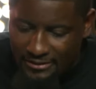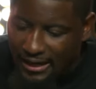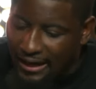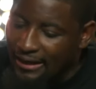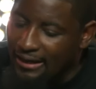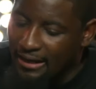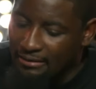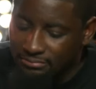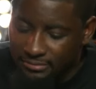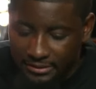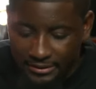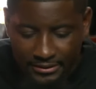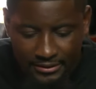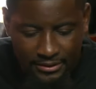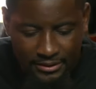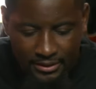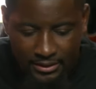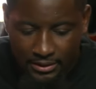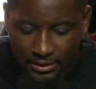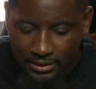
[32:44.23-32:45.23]
God, I,
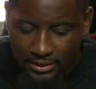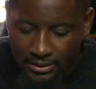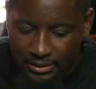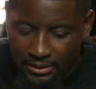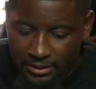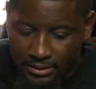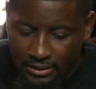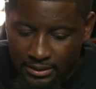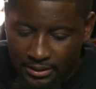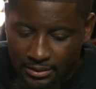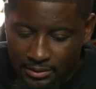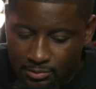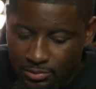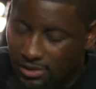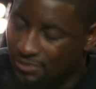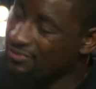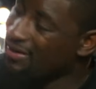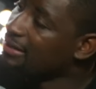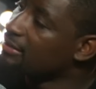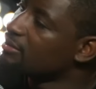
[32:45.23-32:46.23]
what
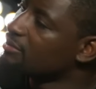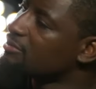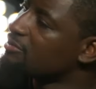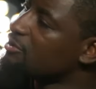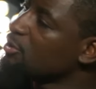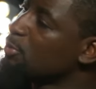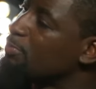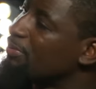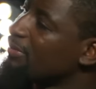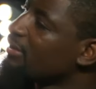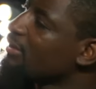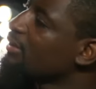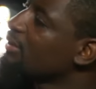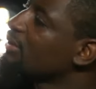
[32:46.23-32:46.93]
if I look stupid?